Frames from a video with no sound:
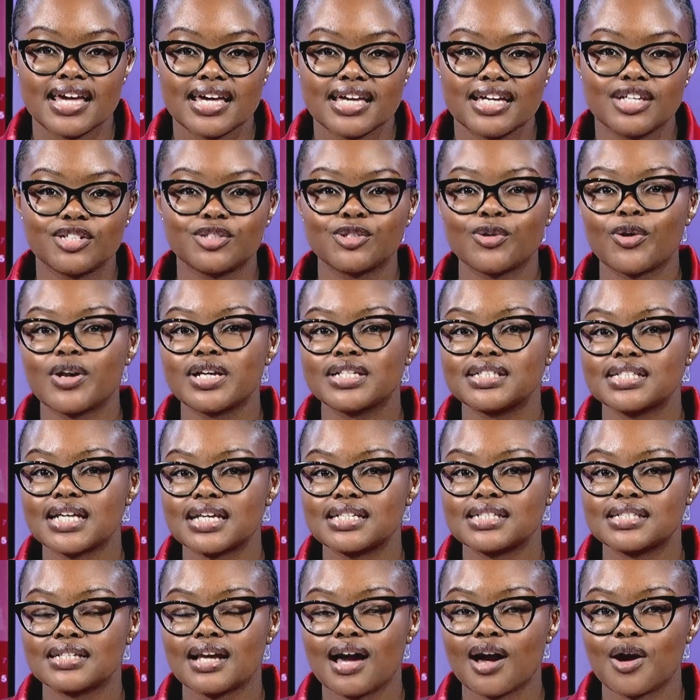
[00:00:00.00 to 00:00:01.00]
He joins
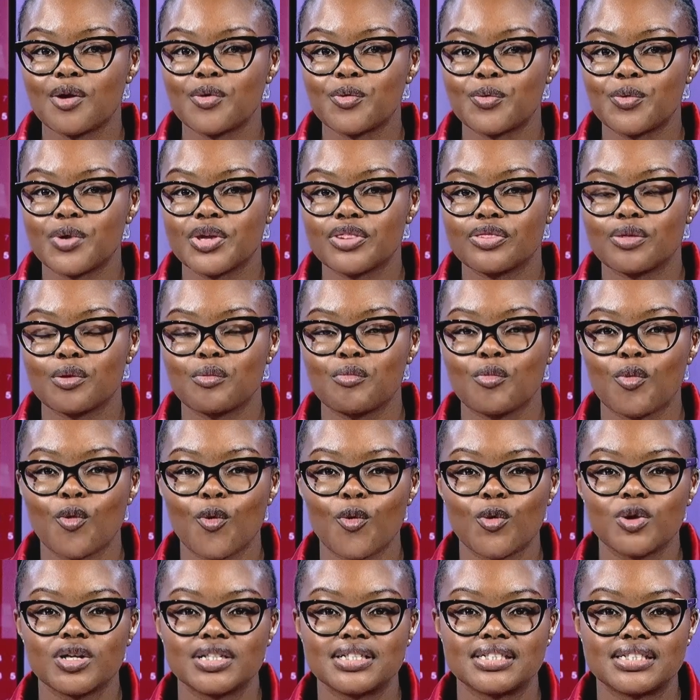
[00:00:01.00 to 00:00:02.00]
us now with
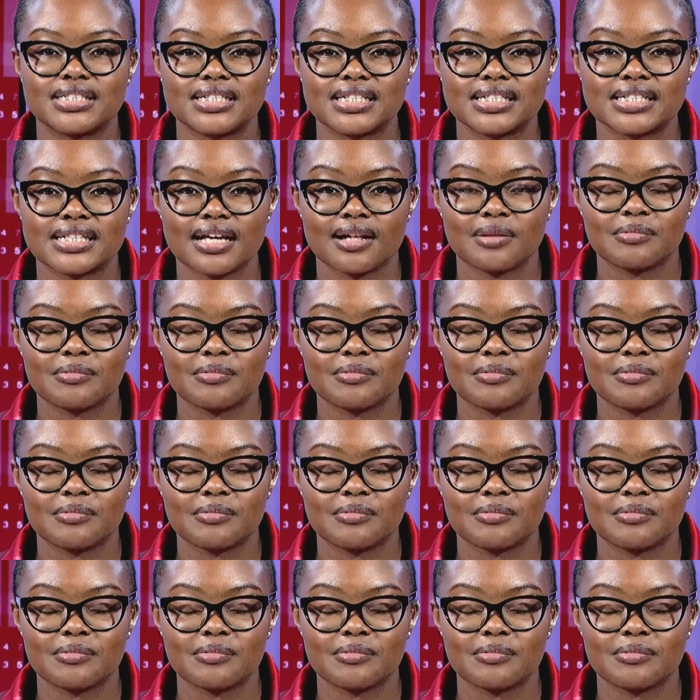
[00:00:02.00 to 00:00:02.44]
more detail.